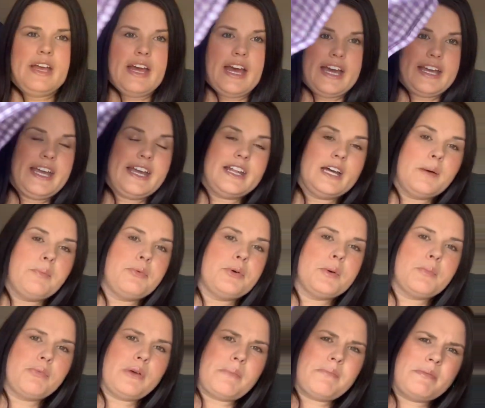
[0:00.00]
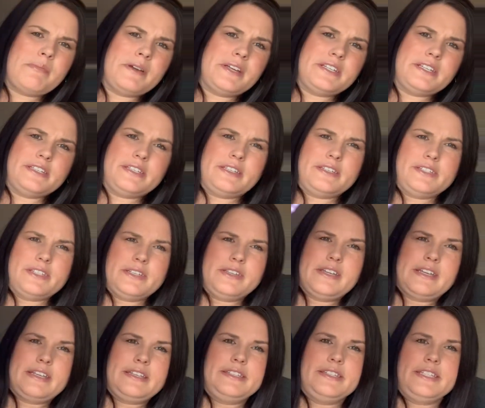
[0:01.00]
Again, I'll put proper pictures in so
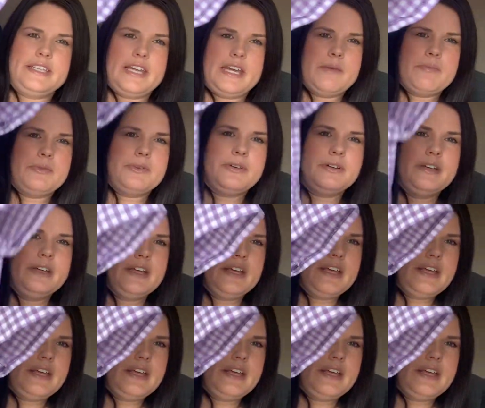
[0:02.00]
you can see it, but